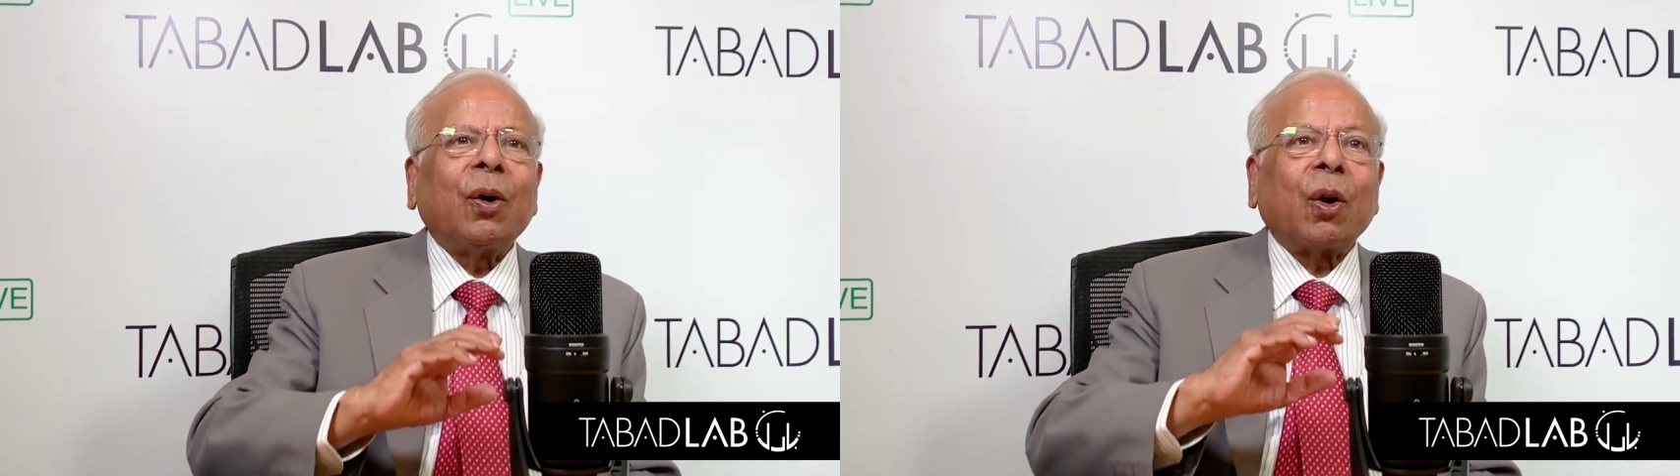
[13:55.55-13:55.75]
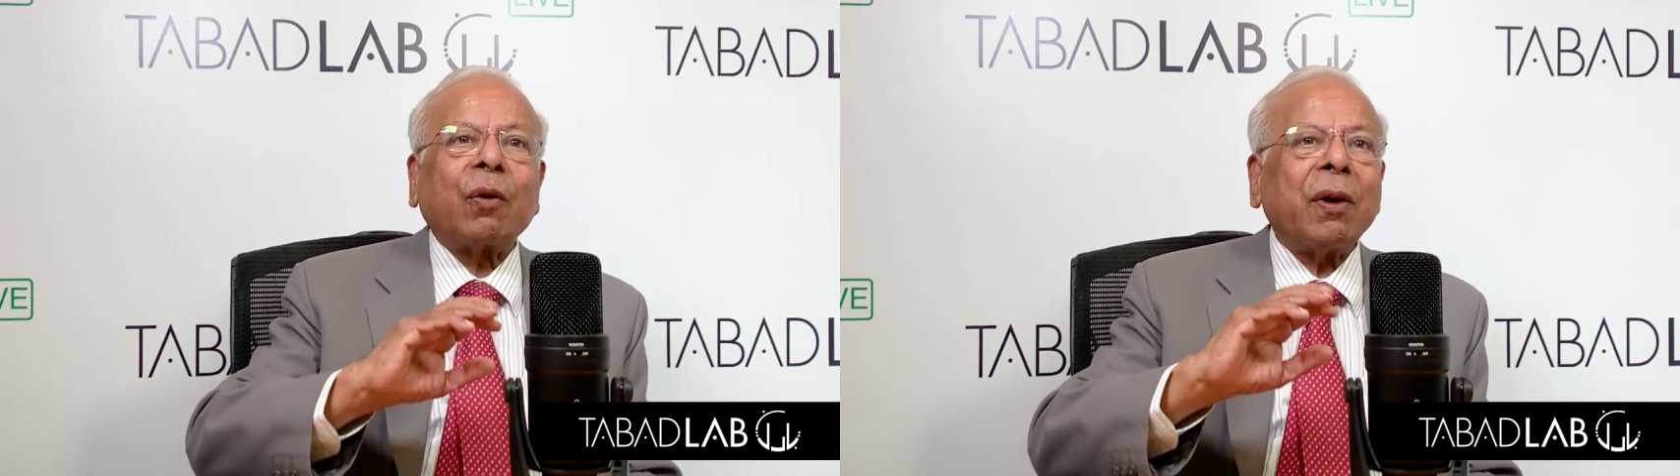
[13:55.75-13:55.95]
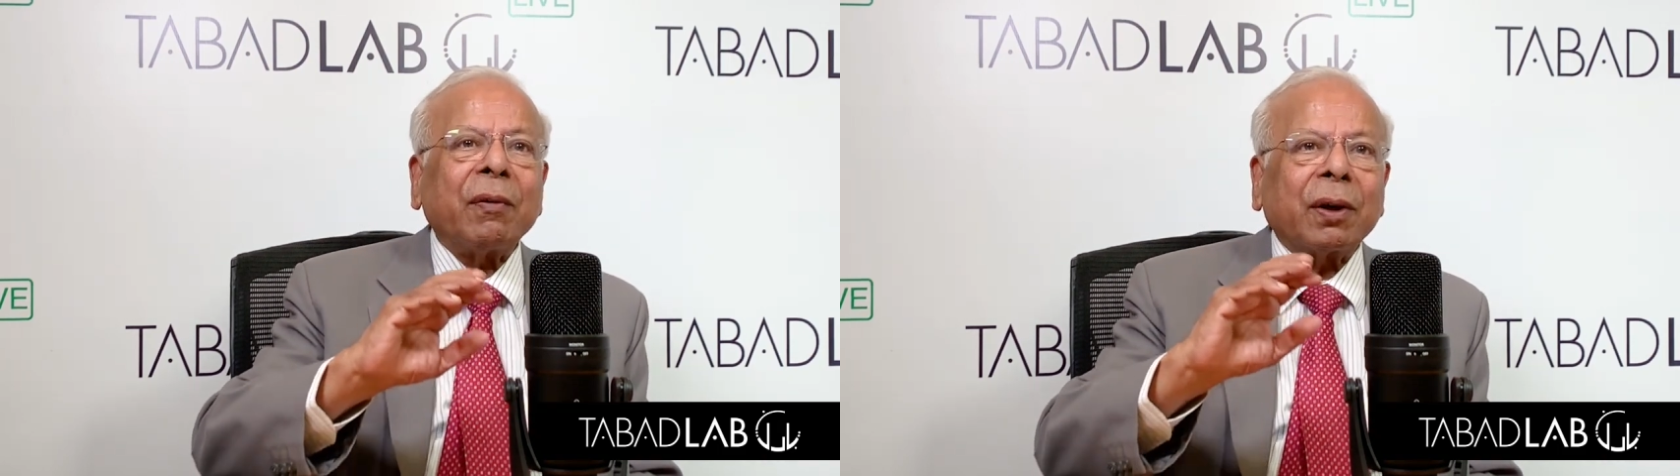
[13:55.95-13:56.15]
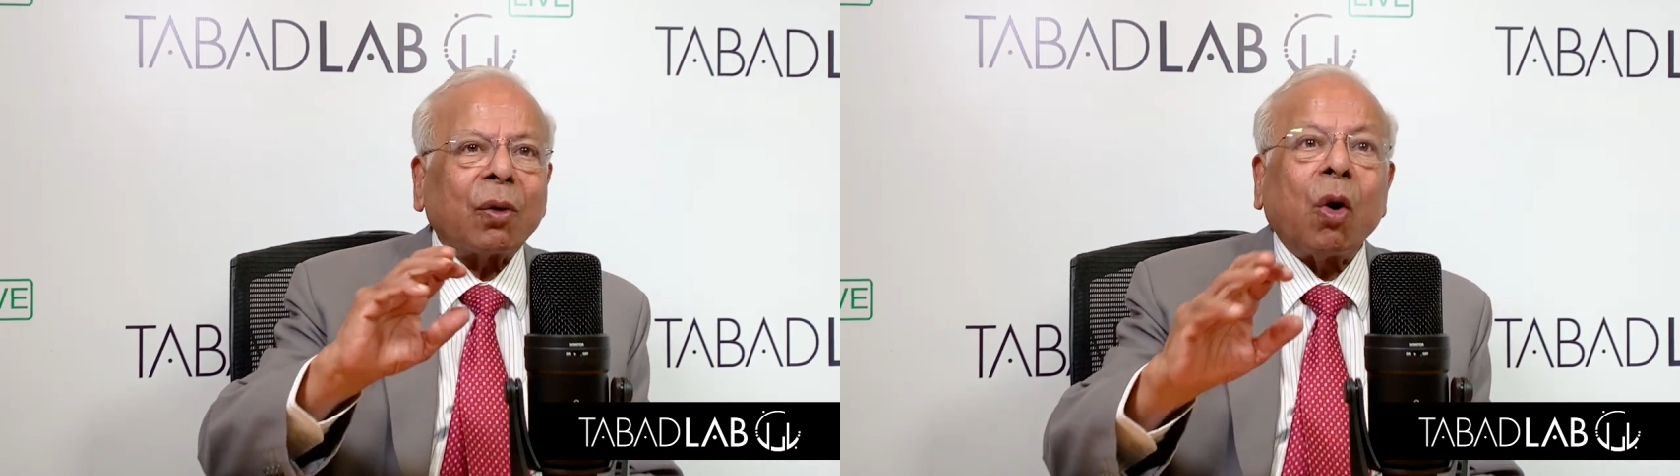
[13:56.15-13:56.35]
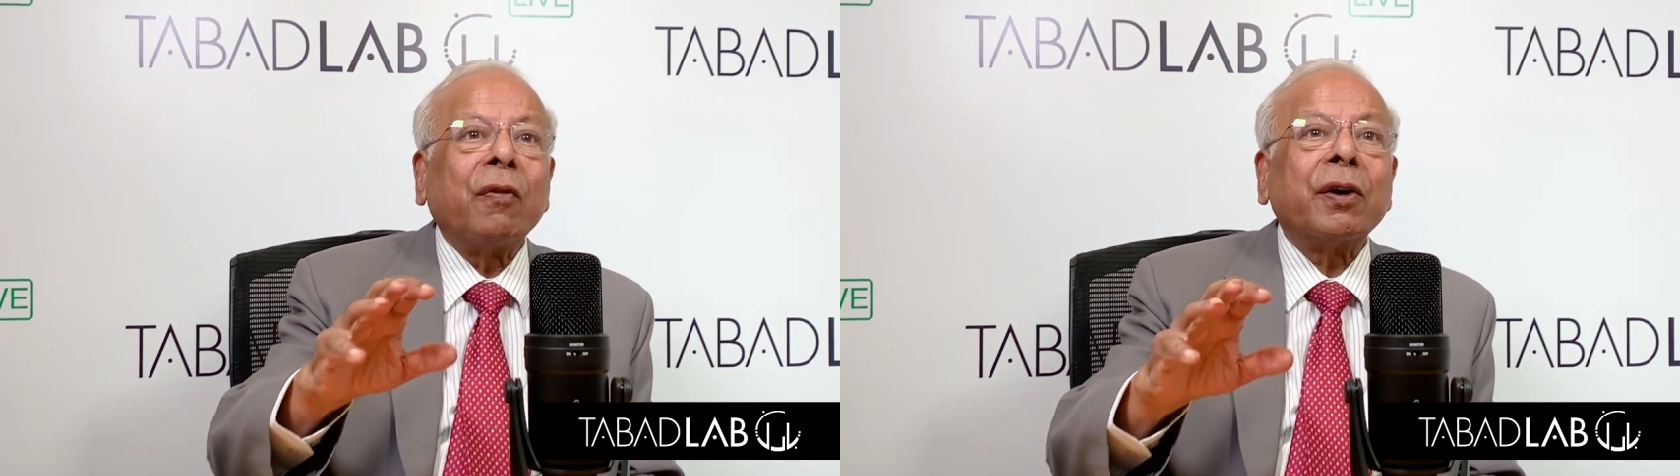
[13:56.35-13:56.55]
or we
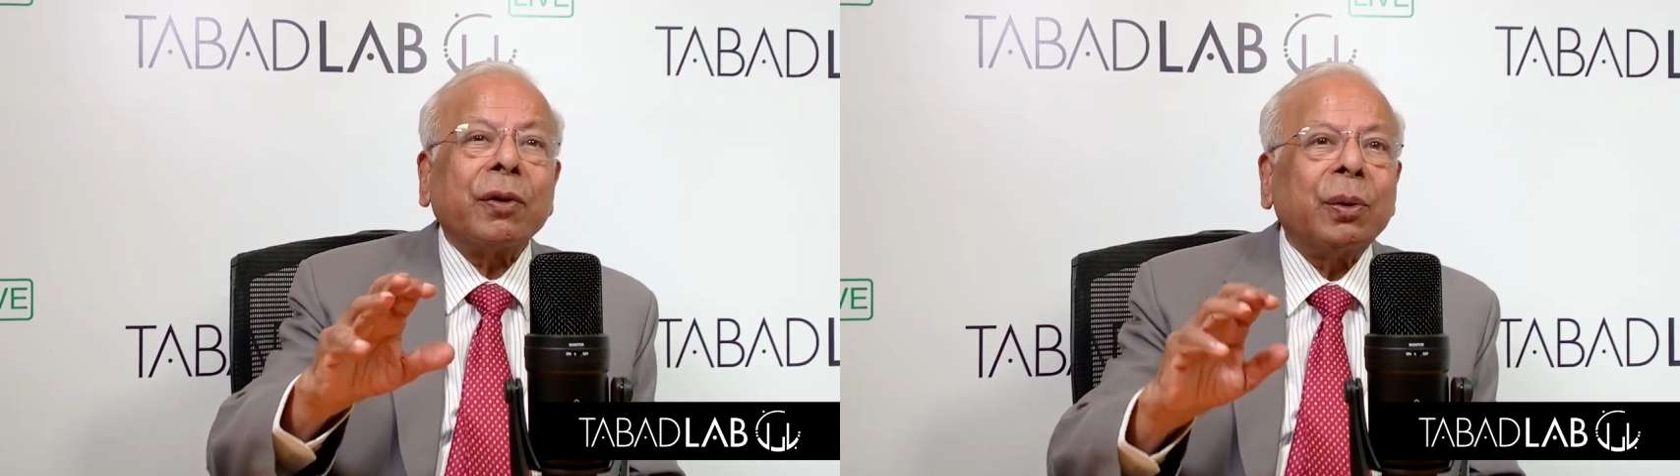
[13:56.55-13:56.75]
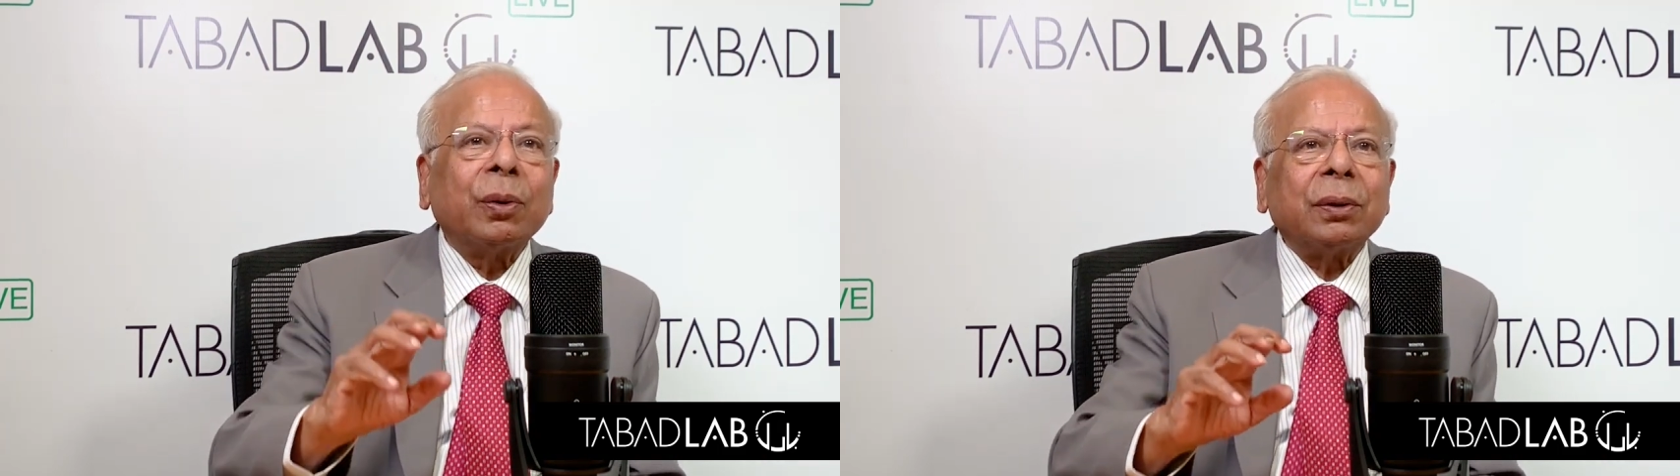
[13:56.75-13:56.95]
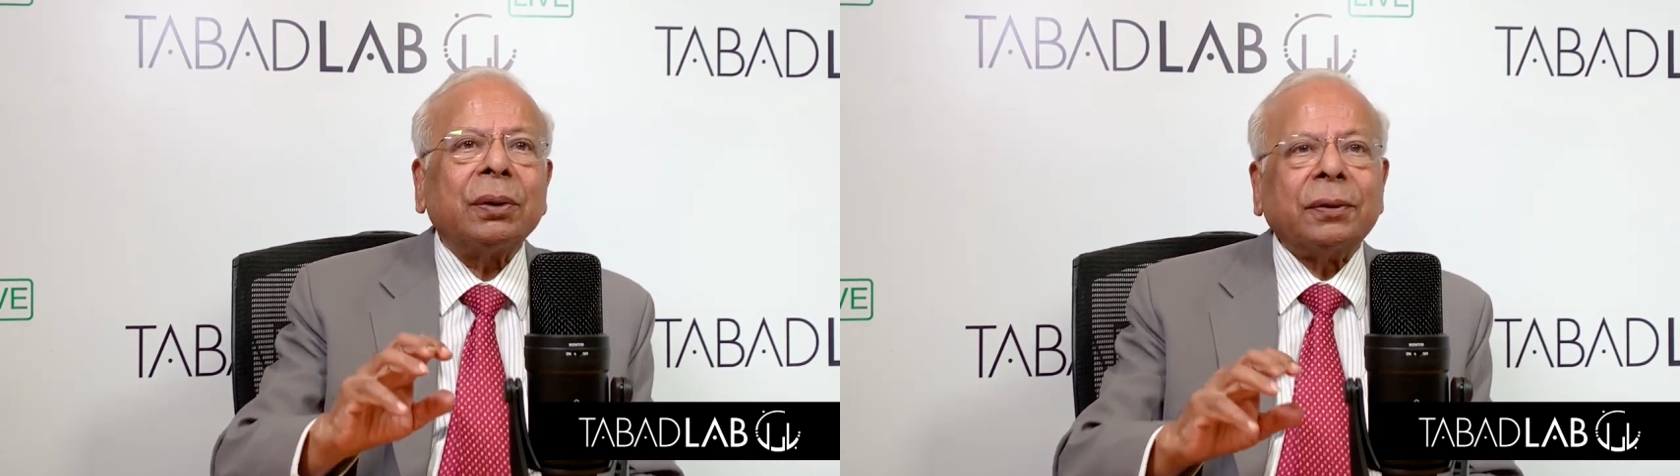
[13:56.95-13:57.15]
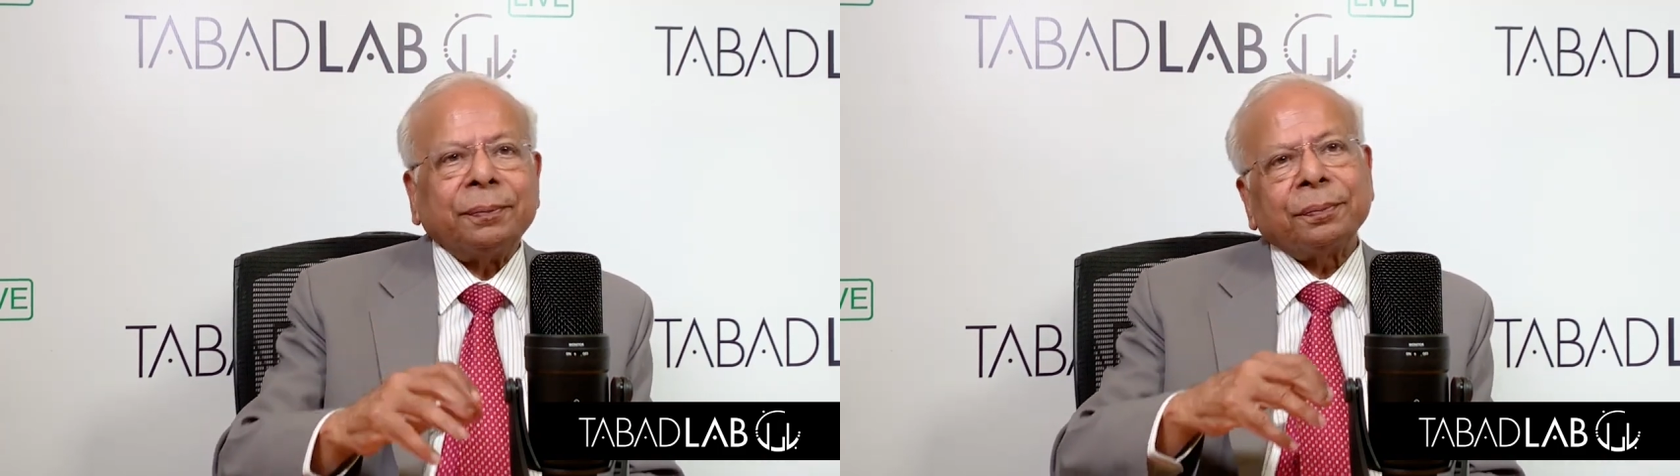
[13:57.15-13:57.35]
were overruled.